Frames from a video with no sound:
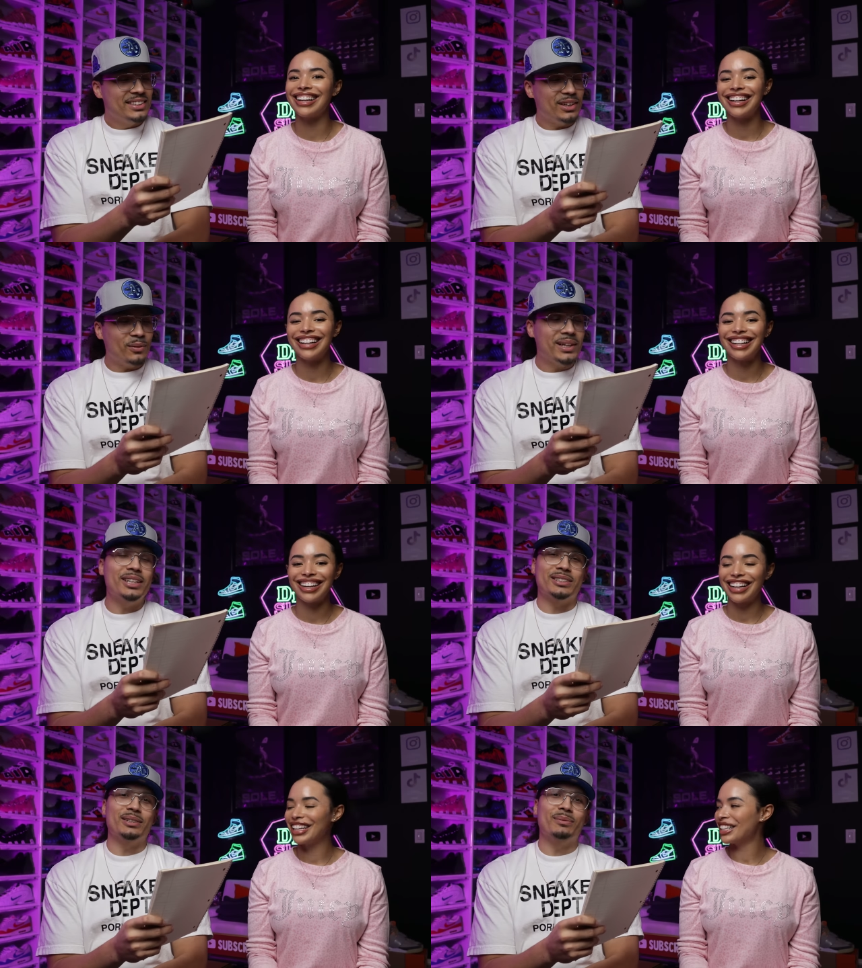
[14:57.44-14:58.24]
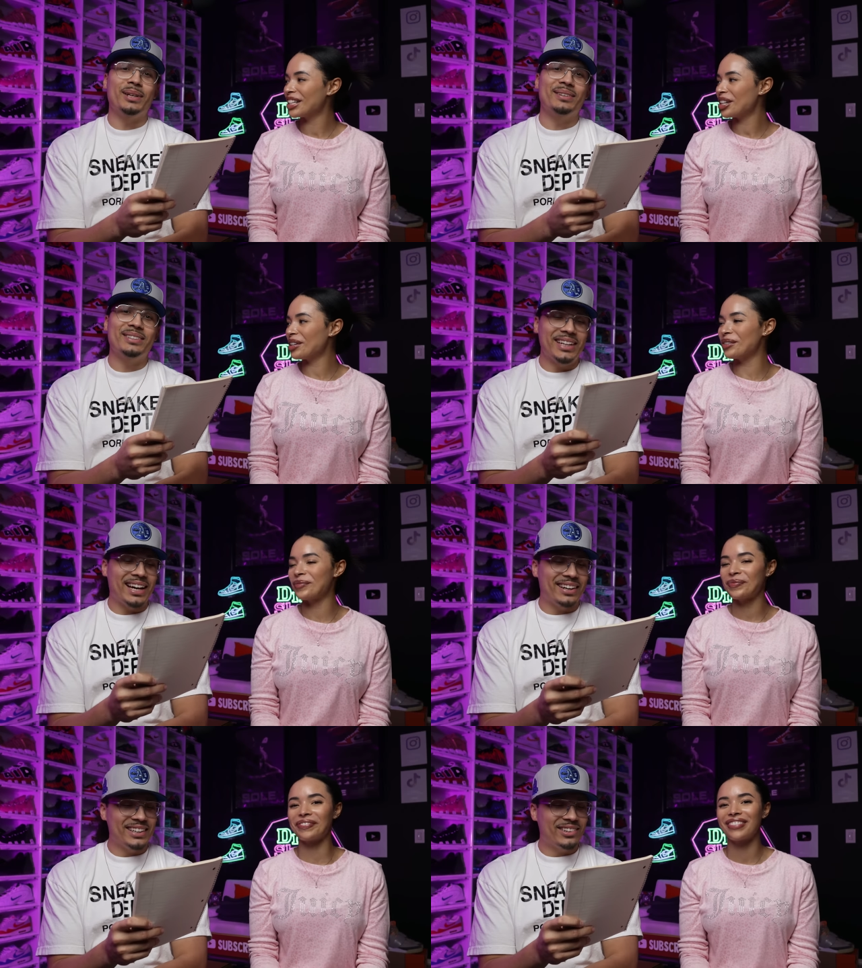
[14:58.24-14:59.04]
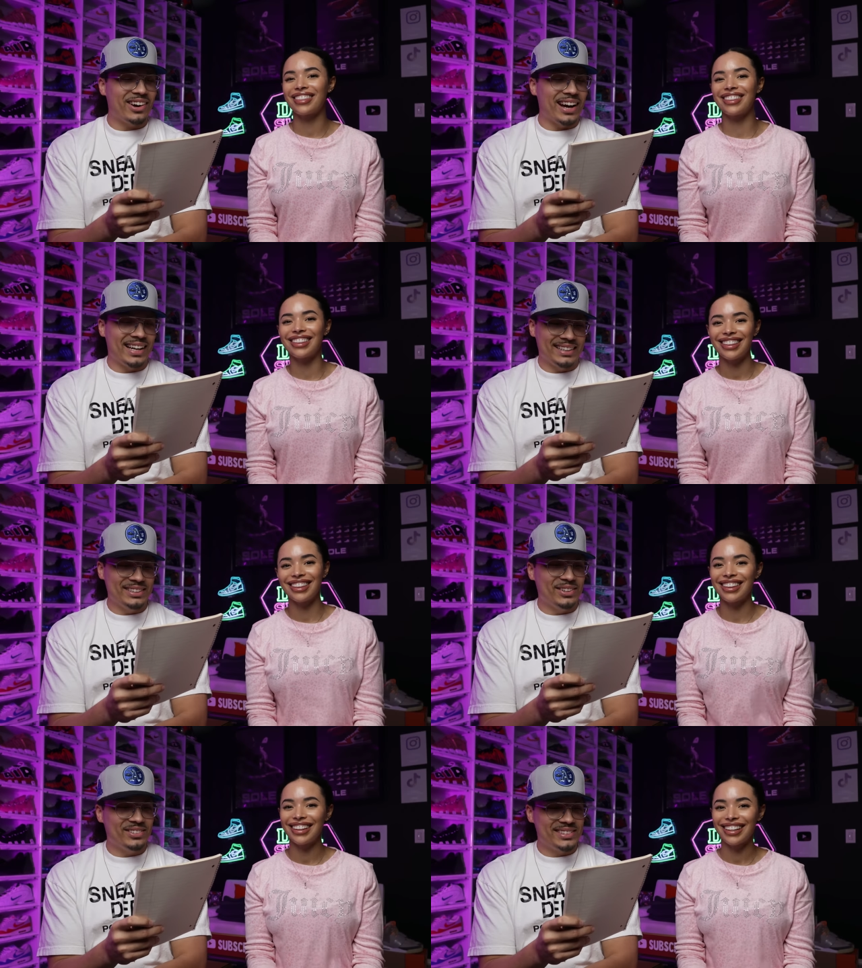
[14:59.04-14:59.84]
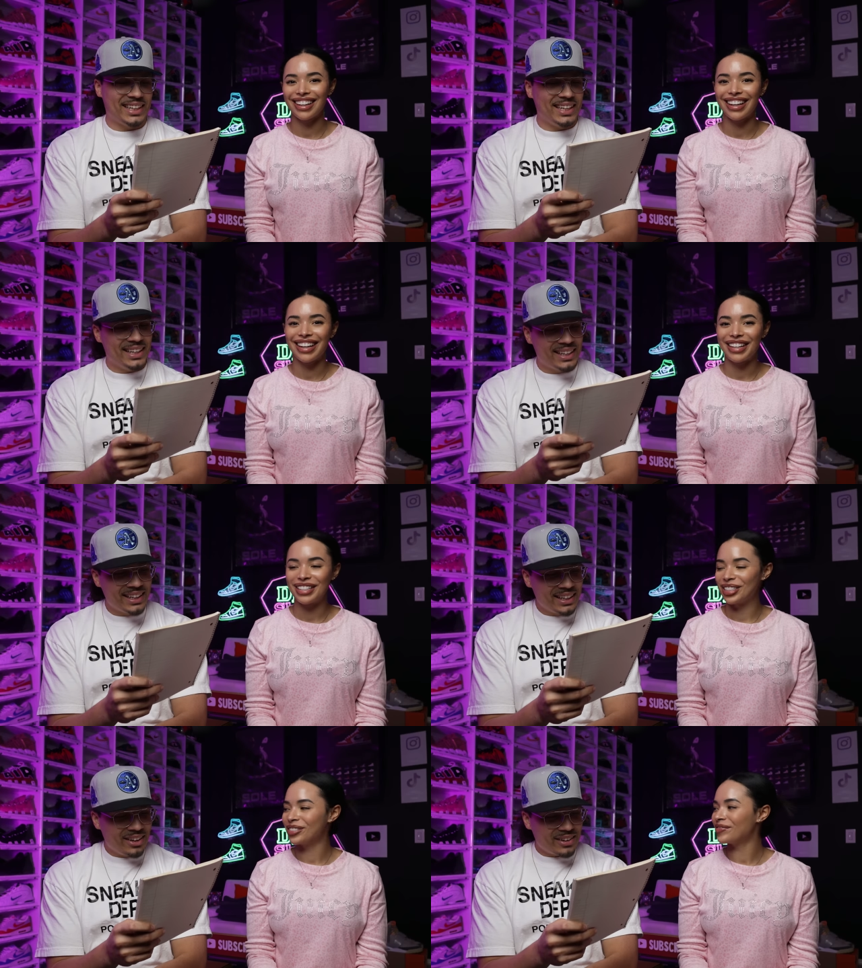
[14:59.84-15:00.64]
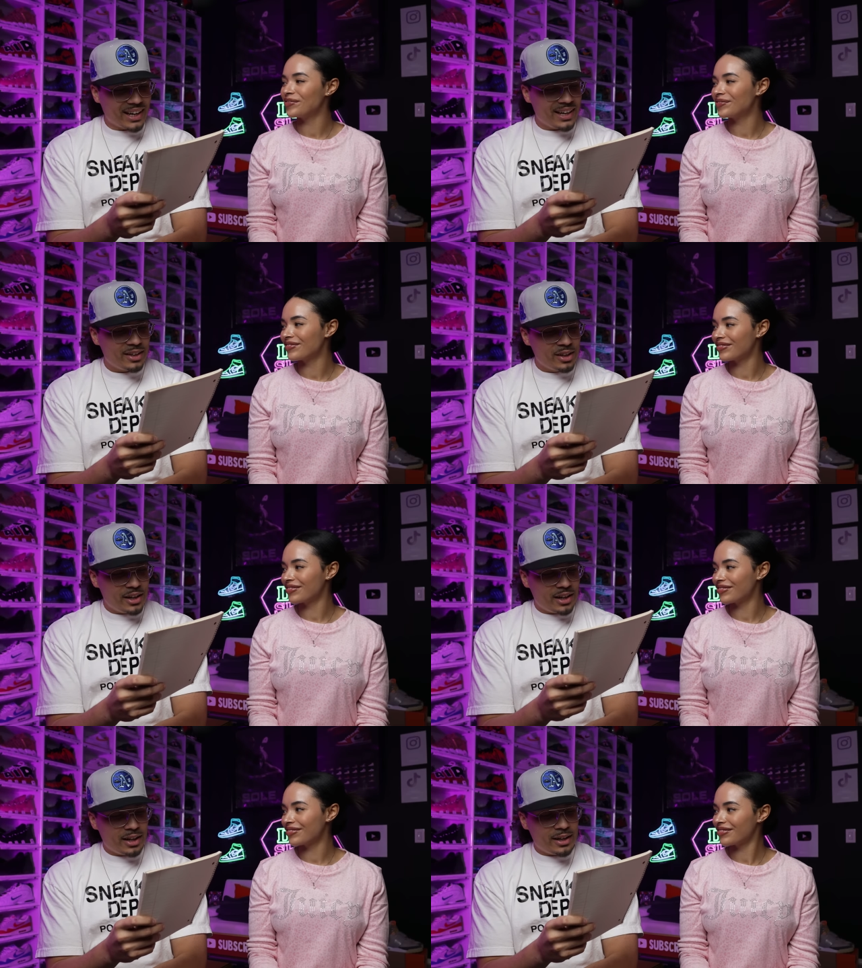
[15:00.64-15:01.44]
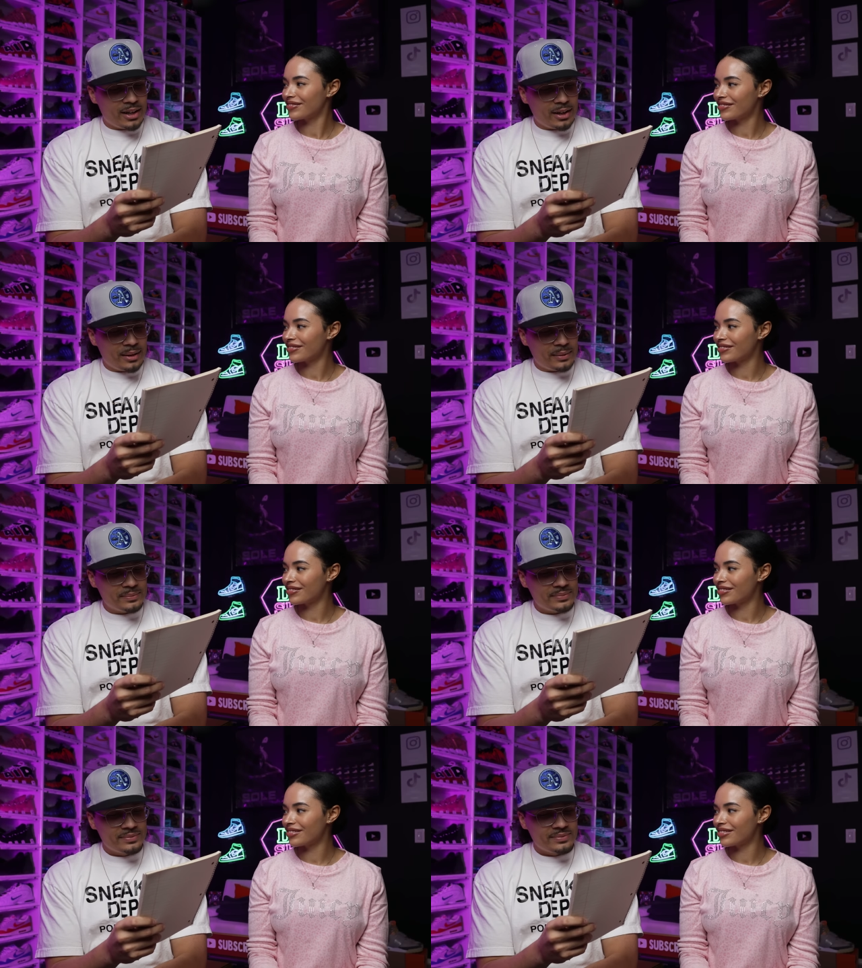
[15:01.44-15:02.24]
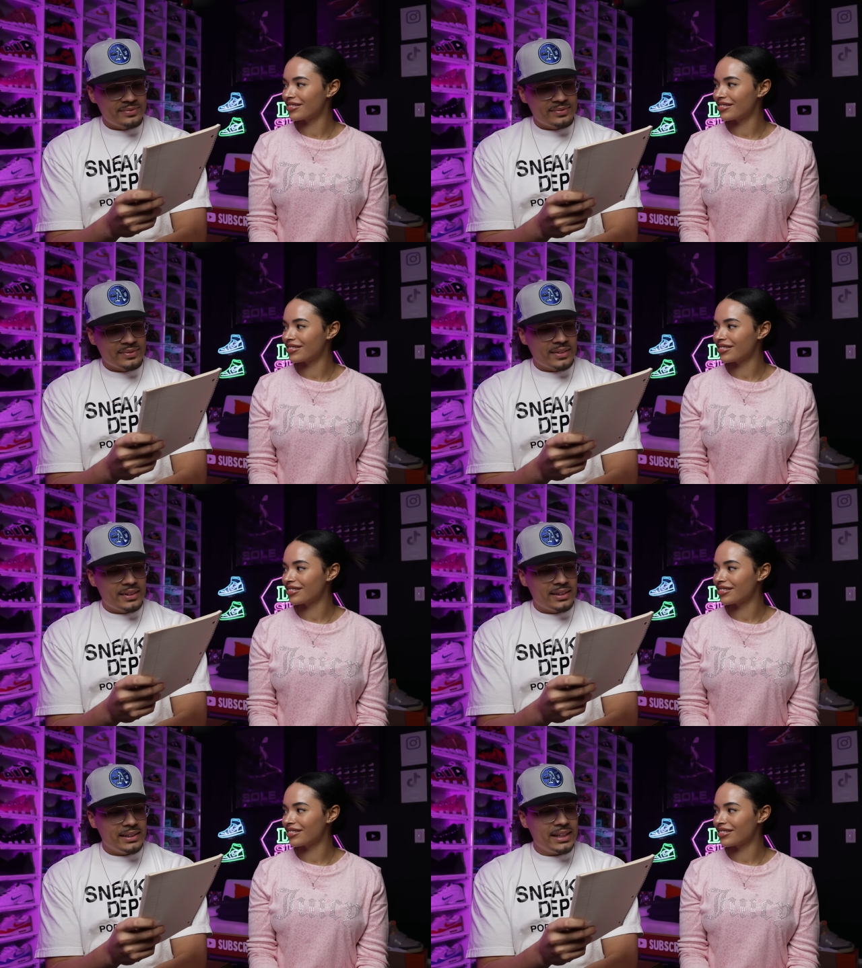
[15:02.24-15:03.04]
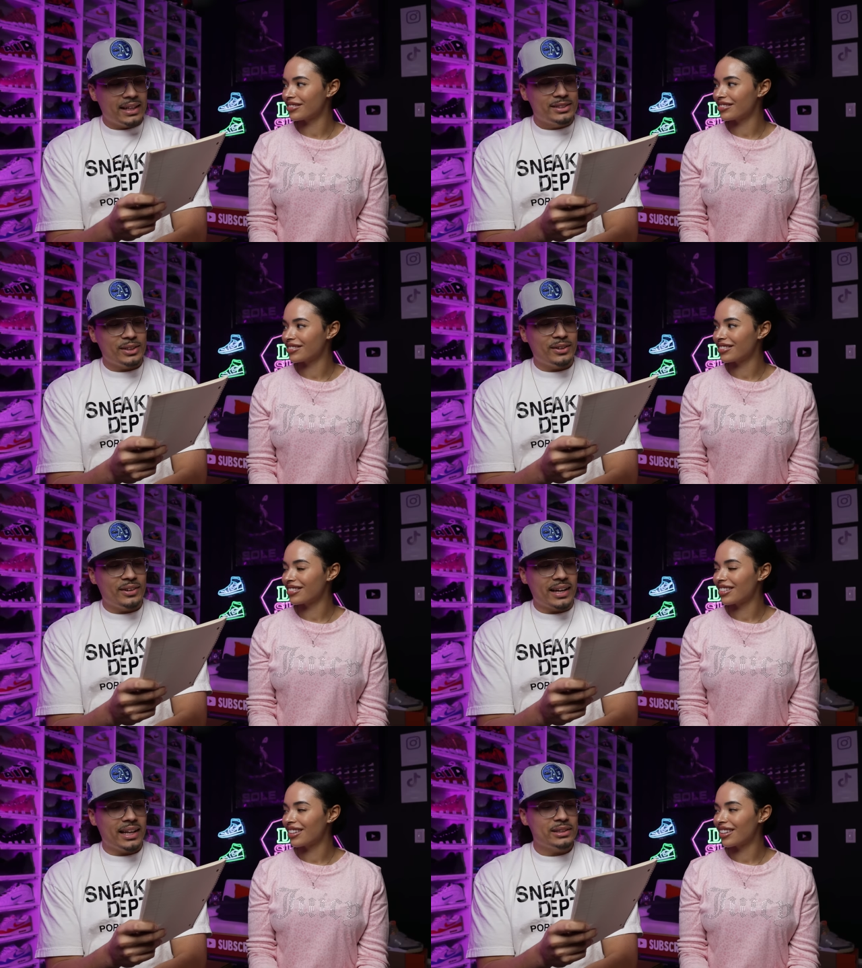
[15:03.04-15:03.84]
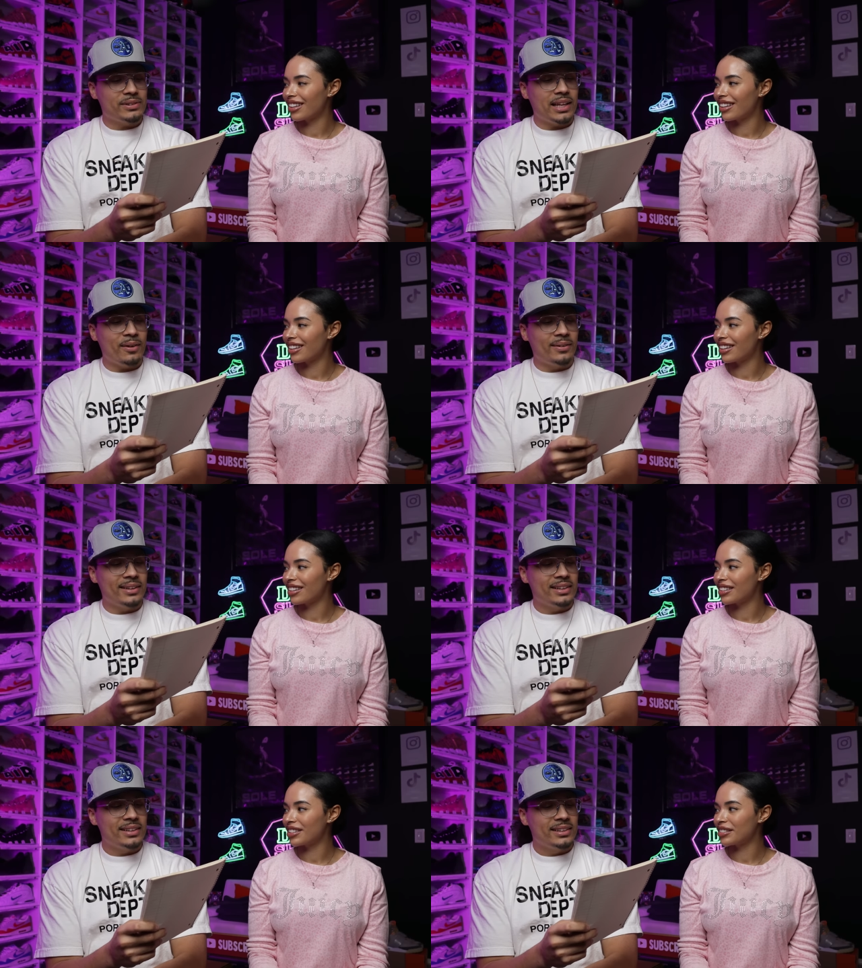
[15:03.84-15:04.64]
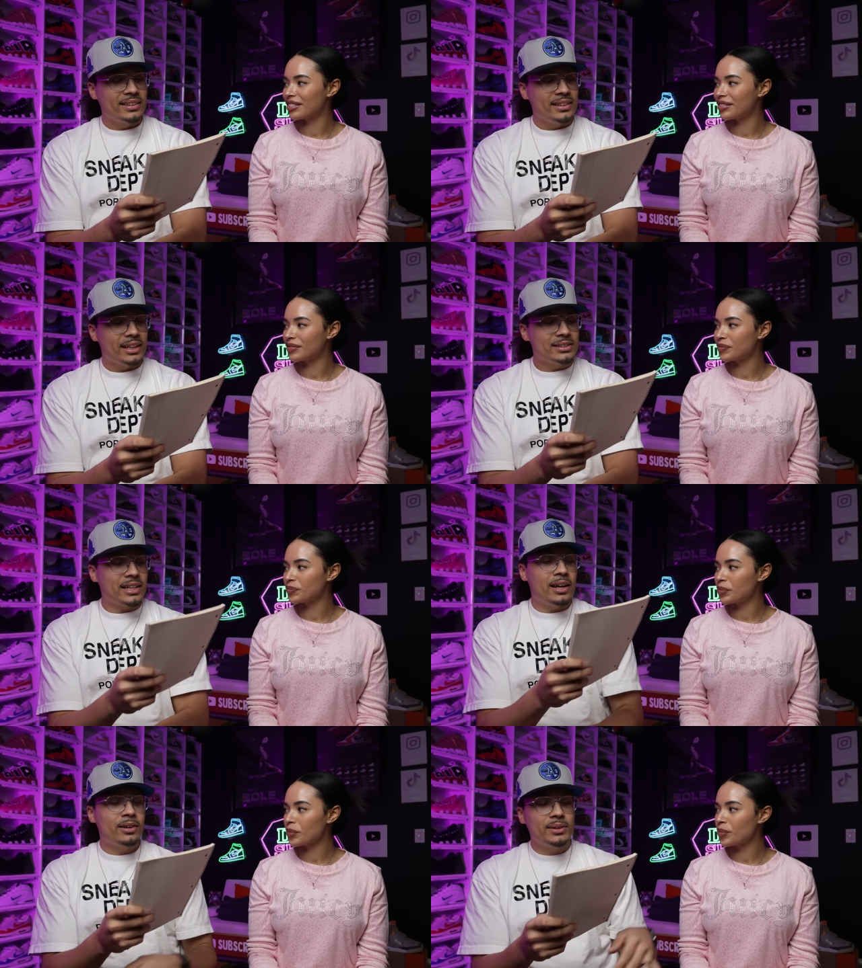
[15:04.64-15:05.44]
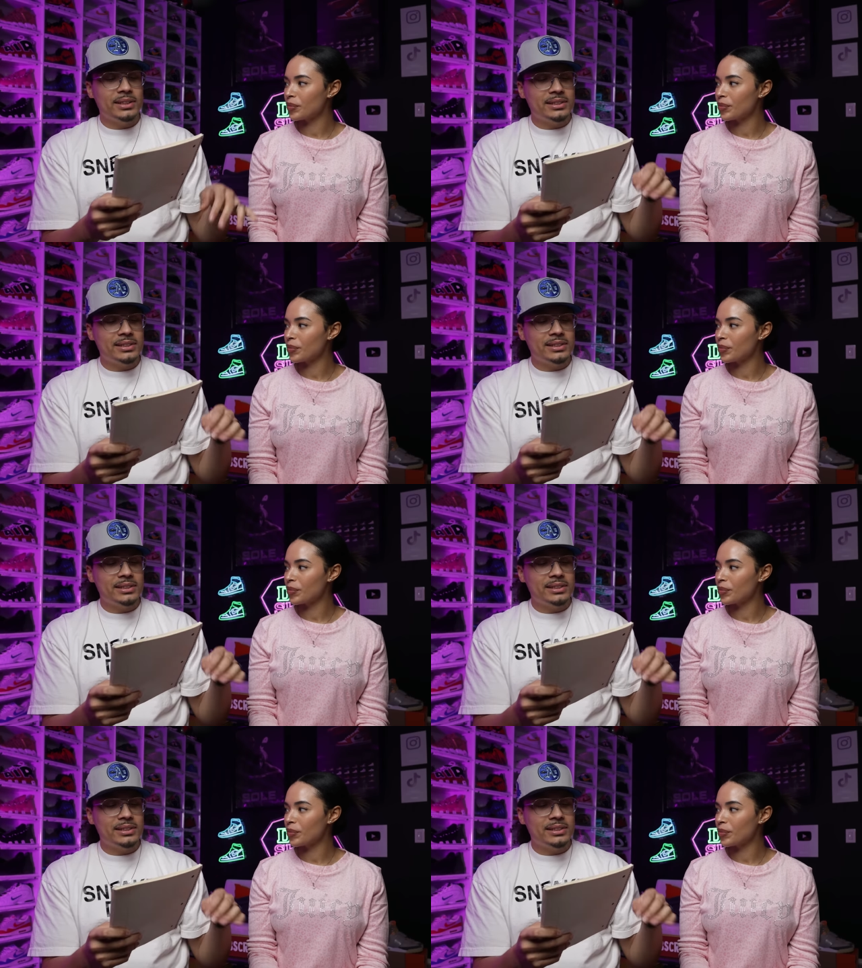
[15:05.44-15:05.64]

Speaker 1: You know, we hustling, baby. We out here grinding. You know what I'm saying? Okay. Um. Yeah. So I guess for that one, it's kind of what